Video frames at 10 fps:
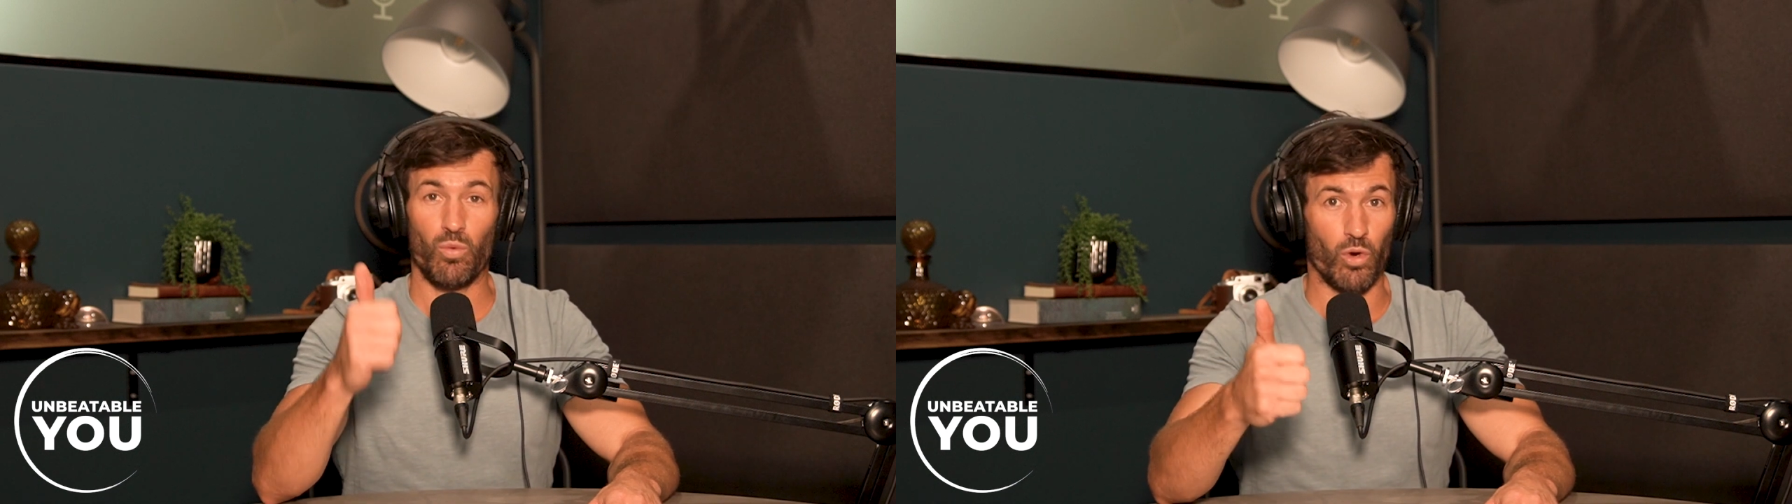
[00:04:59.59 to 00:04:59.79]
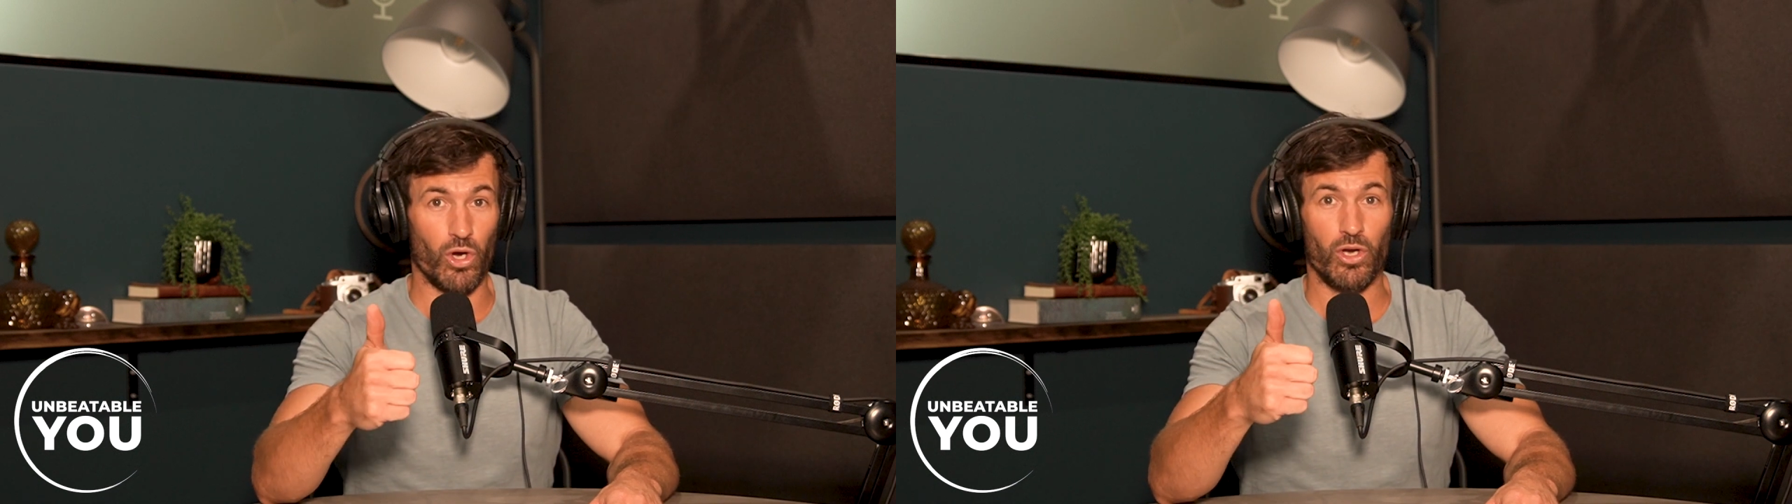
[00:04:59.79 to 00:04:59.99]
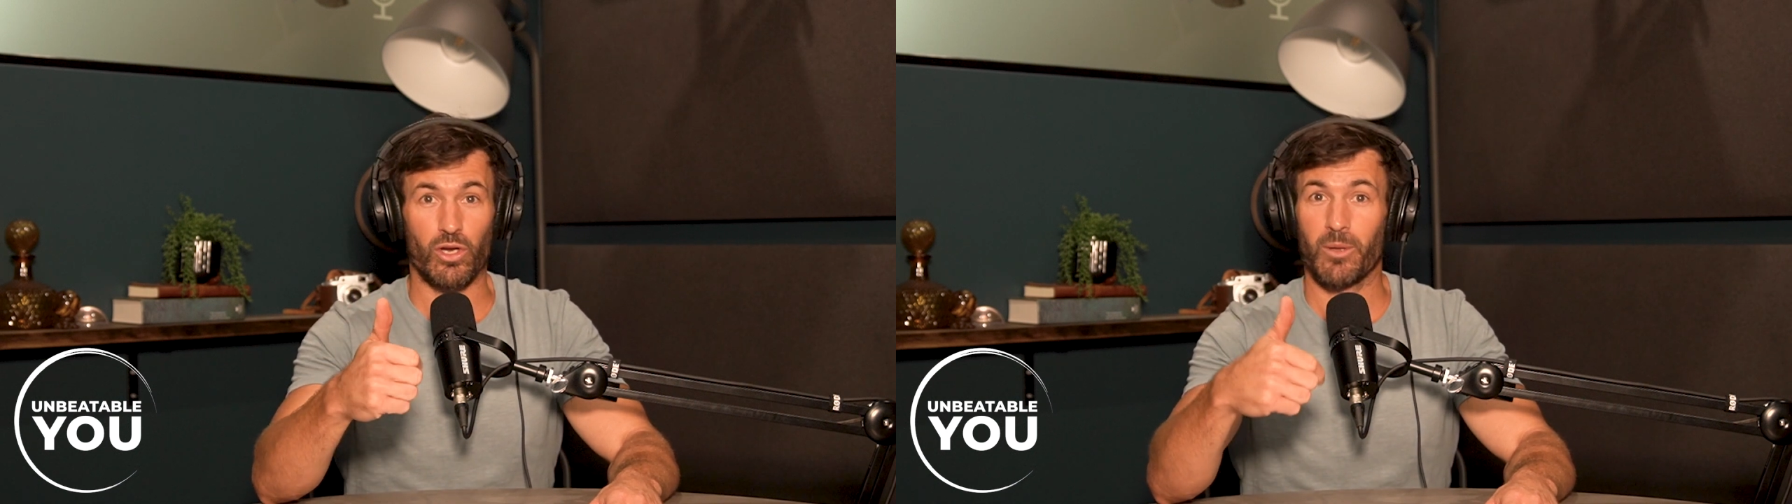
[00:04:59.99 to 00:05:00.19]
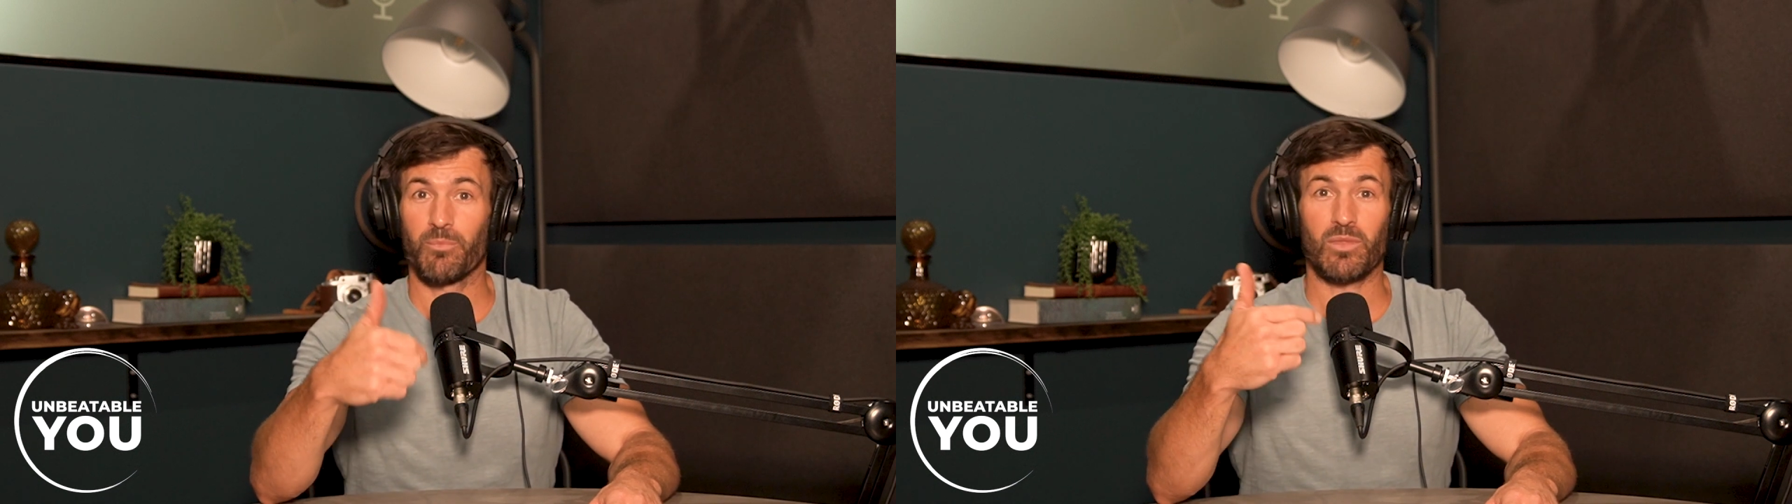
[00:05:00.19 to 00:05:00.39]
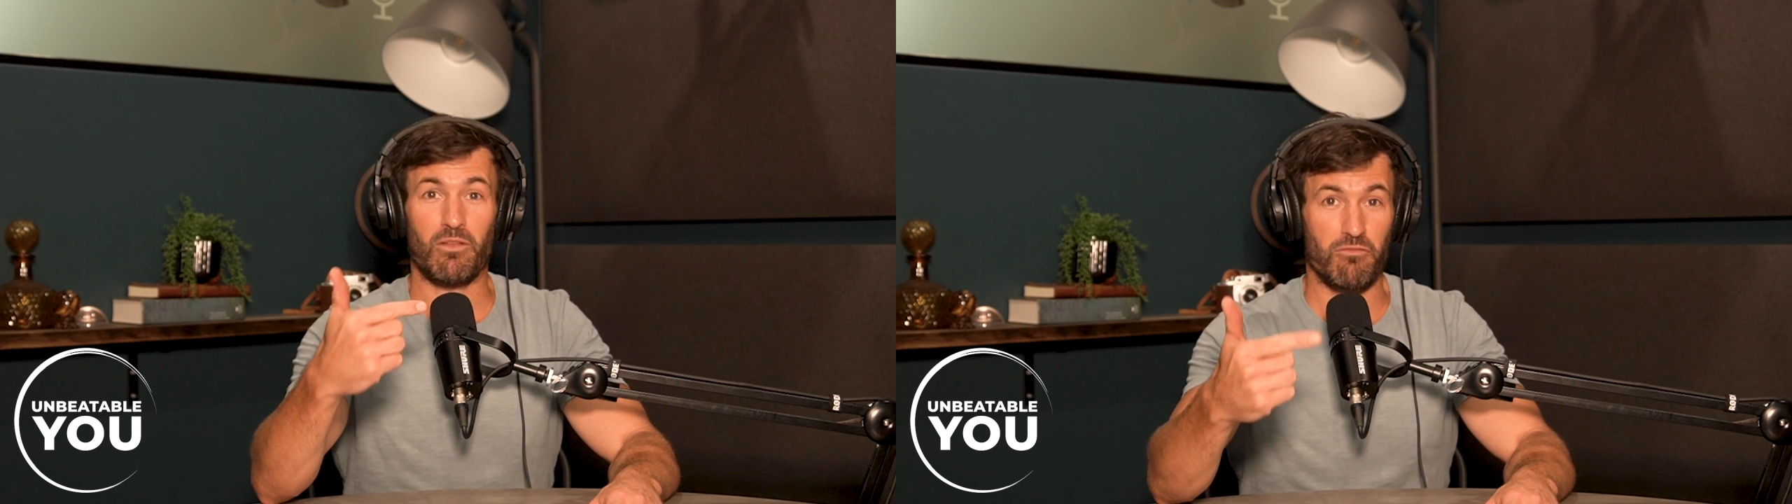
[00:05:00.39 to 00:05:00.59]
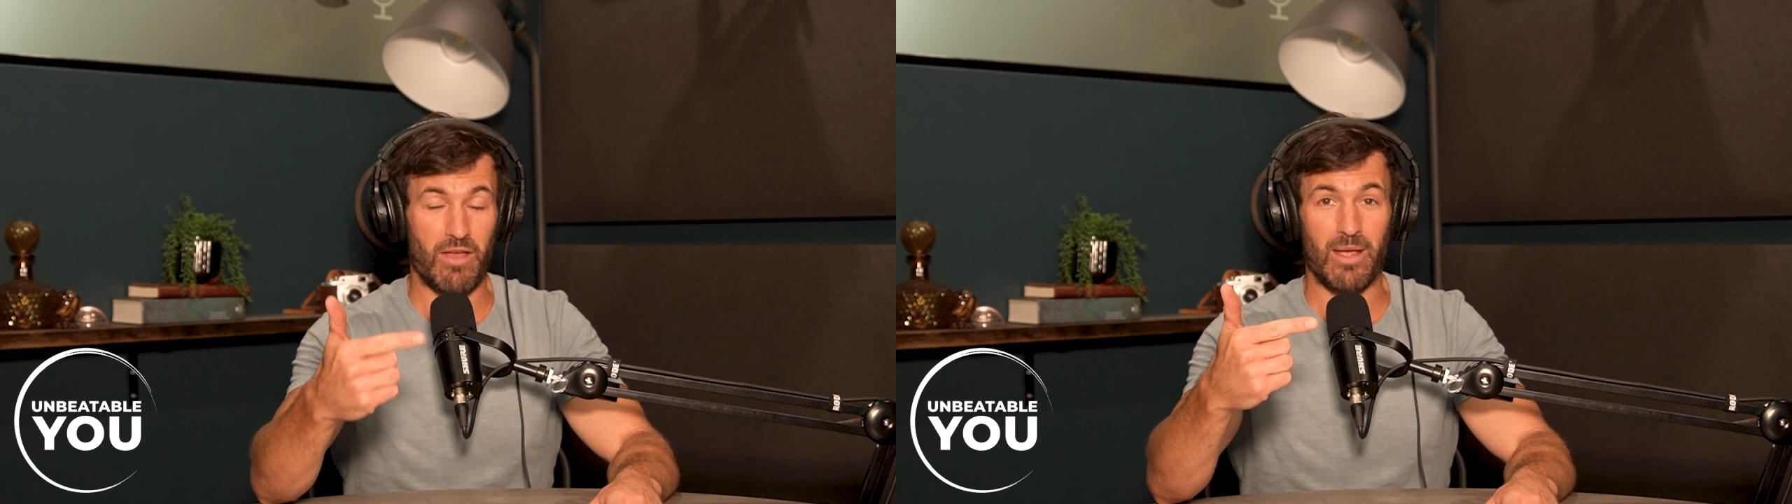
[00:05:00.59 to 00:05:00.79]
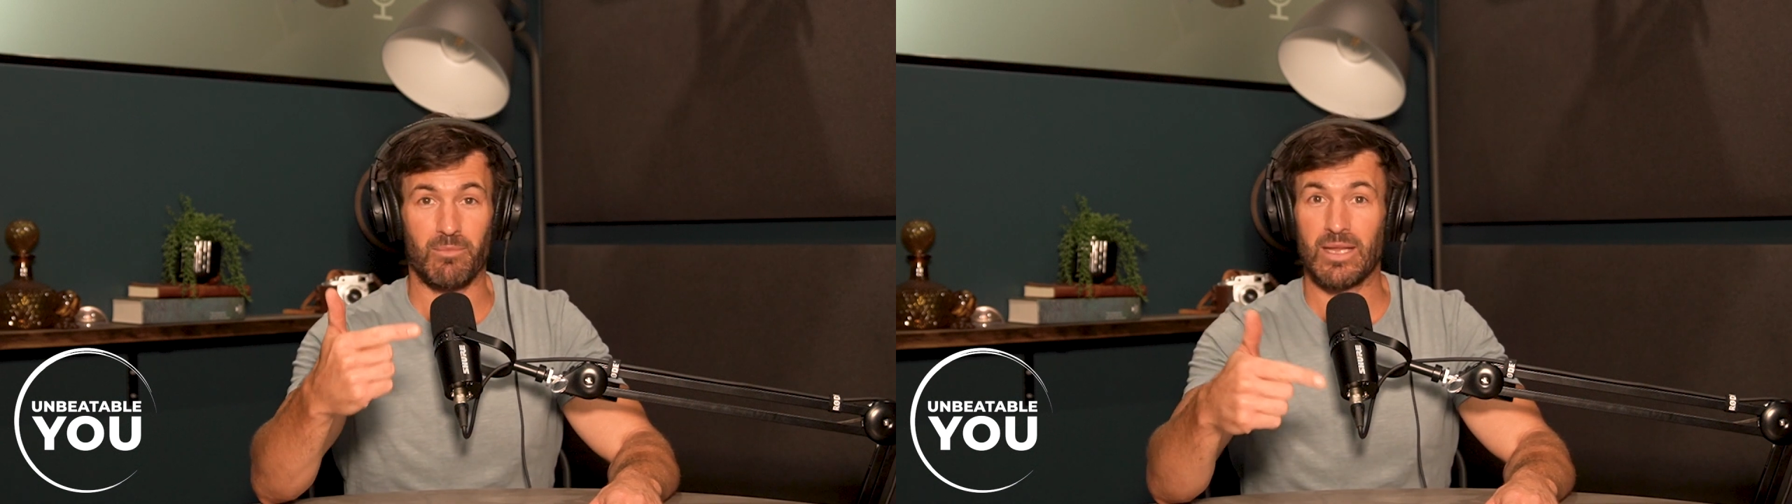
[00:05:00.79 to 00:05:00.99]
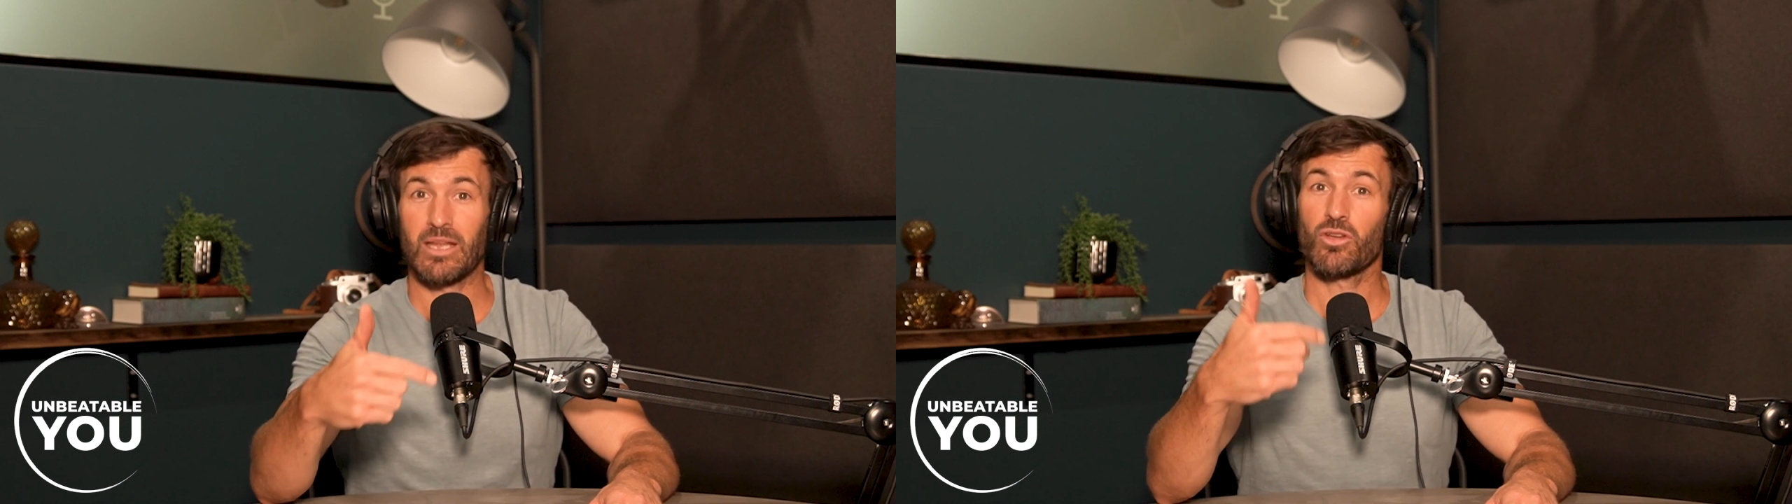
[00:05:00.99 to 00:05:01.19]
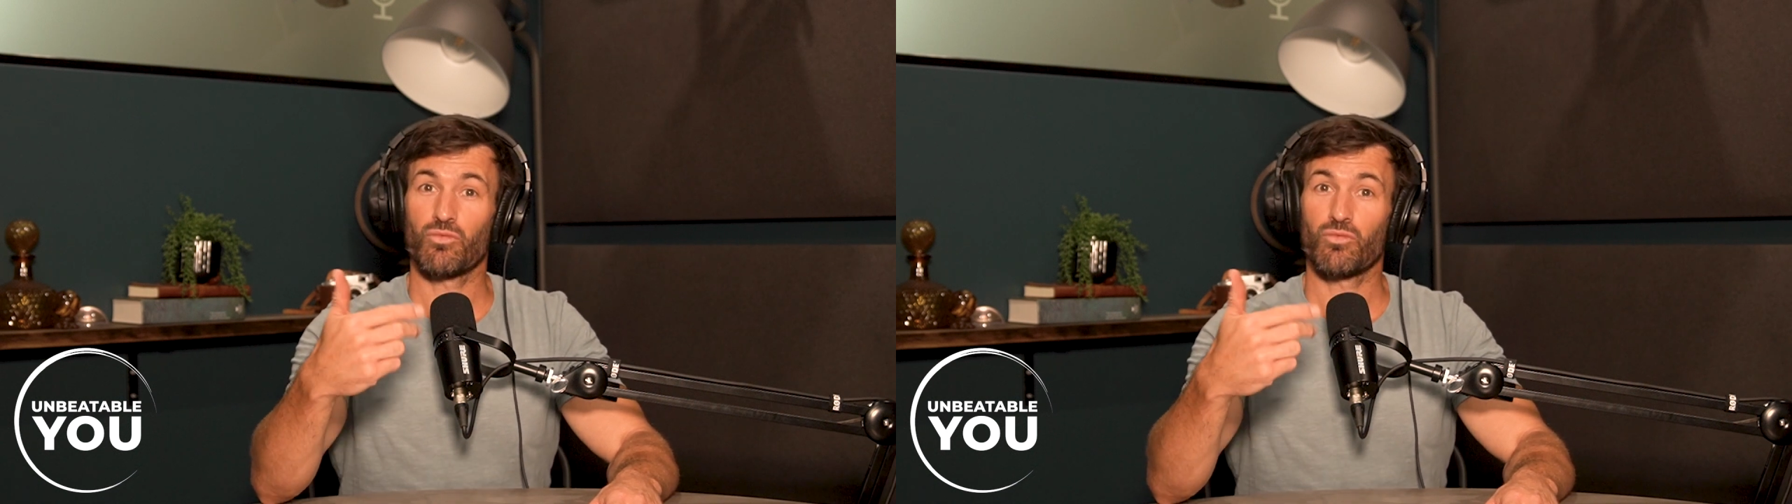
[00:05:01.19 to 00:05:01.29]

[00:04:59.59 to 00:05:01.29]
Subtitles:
work, family,